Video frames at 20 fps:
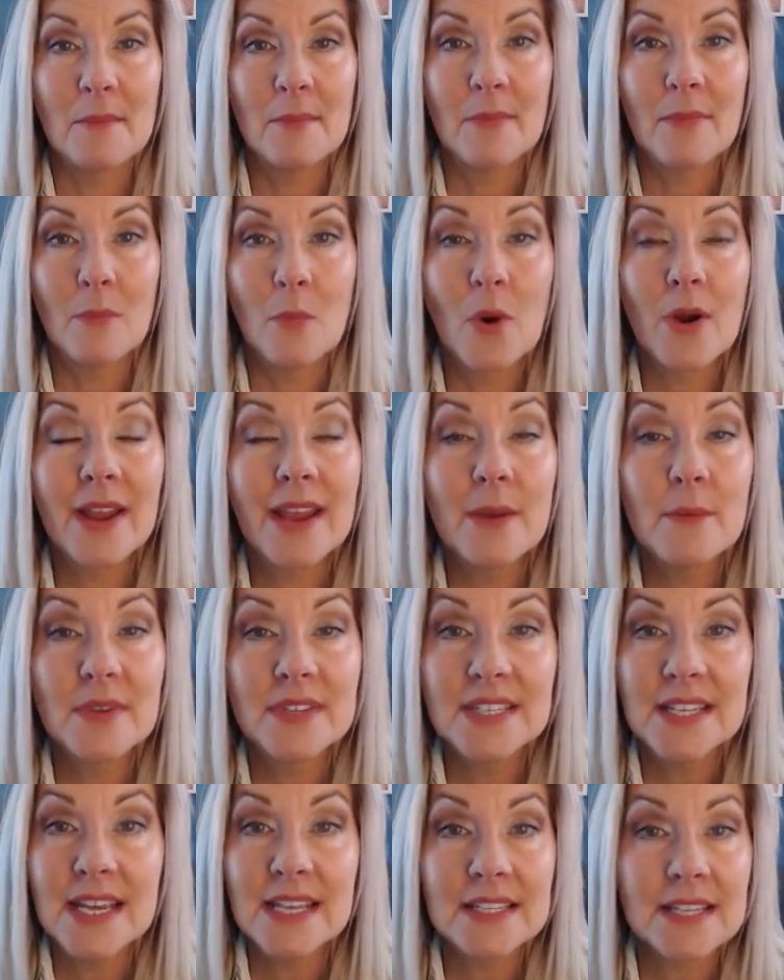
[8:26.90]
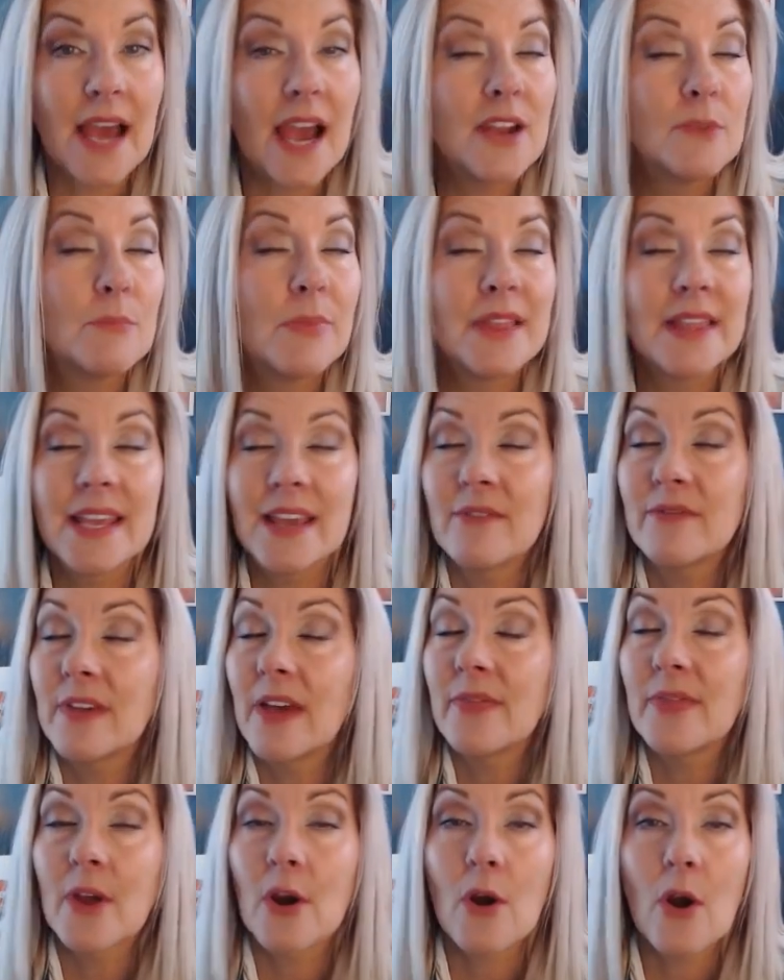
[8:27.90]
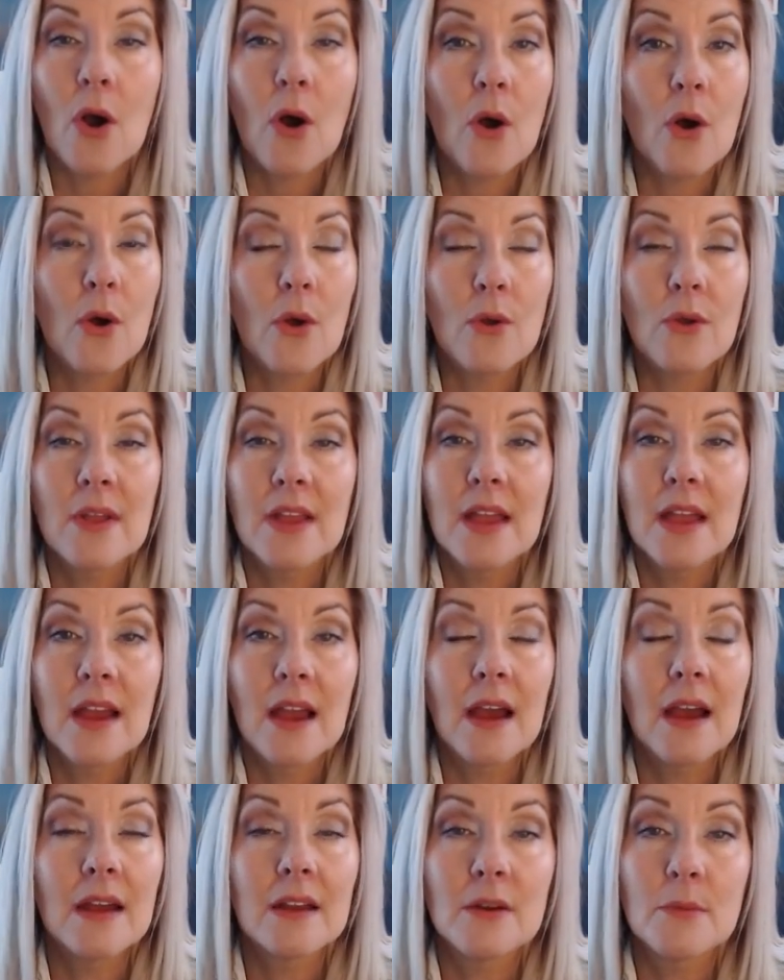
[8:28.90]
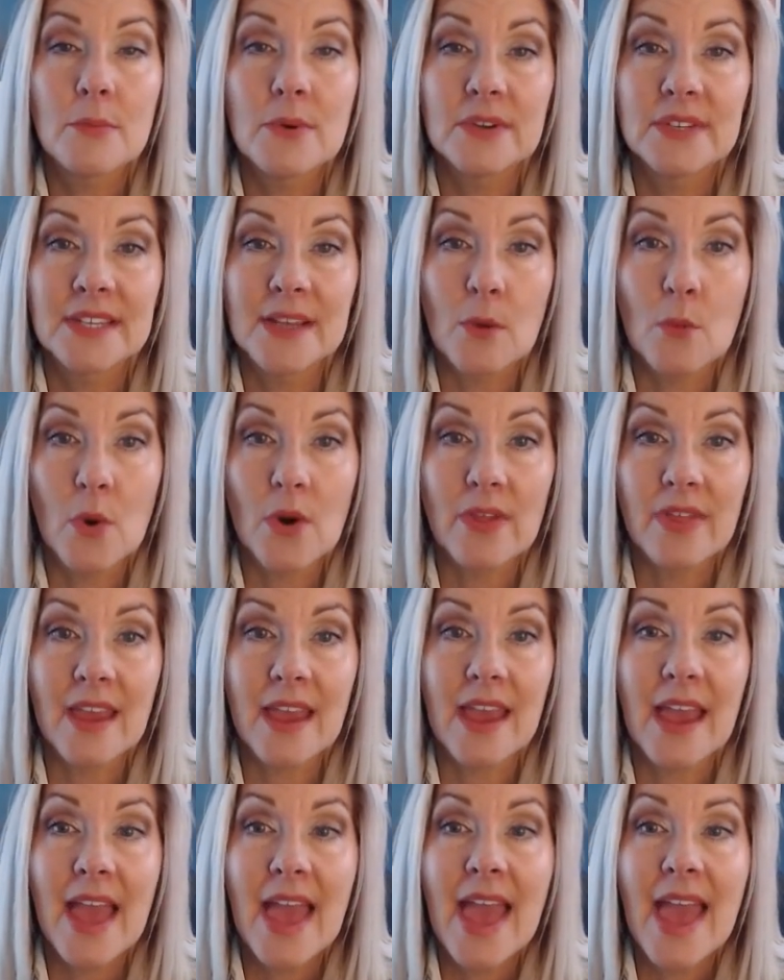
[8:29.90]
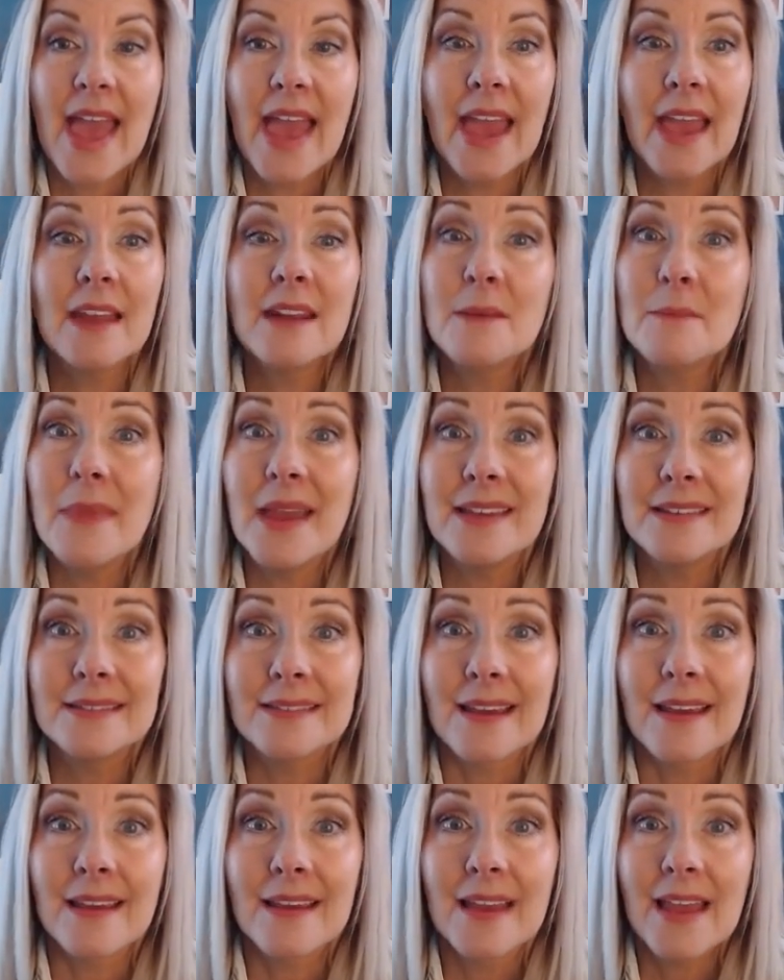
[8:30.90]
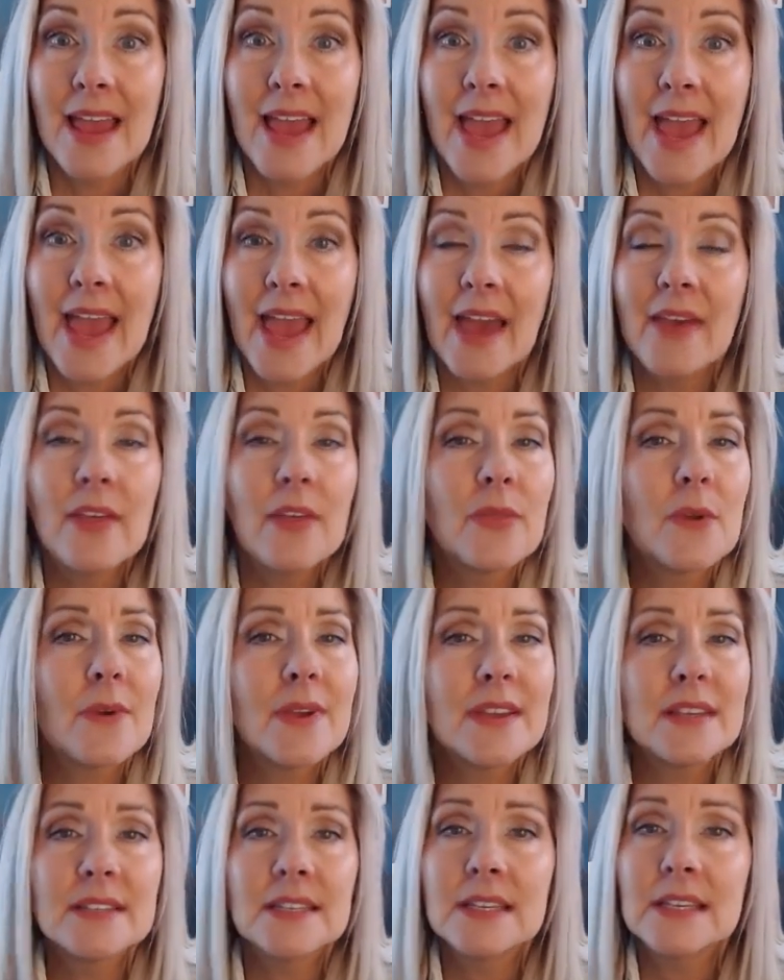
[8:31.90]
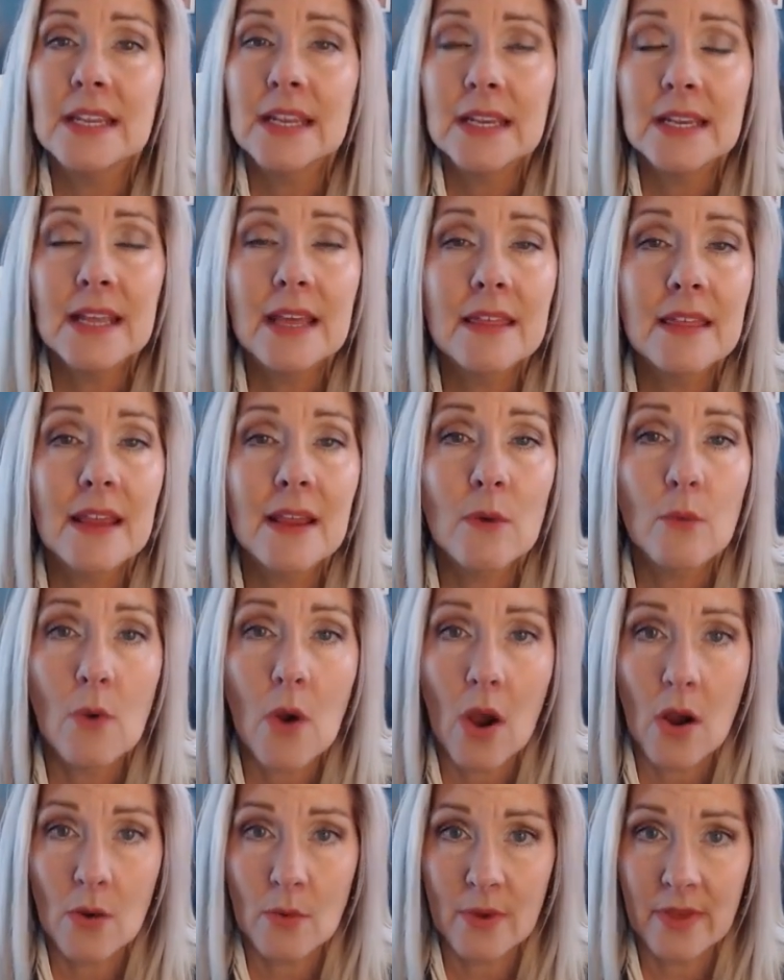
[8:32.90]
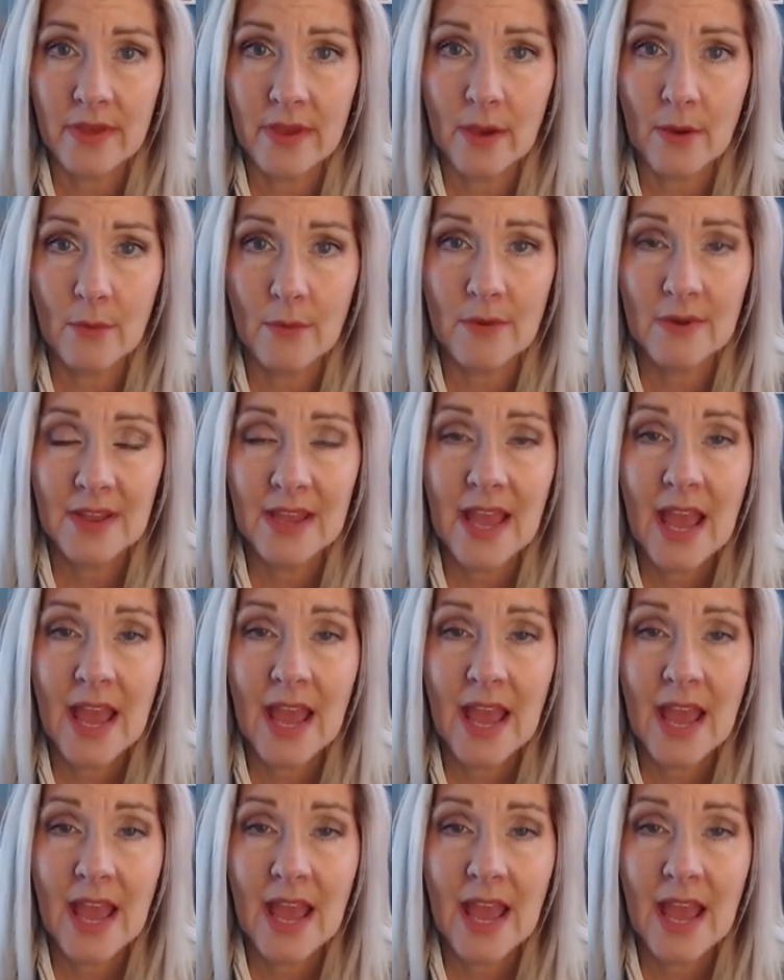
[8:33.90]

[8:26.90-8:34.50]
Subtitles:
working with teens, I believe that they're all 100% worthy and amazing, and that there isn't anything wrong with you.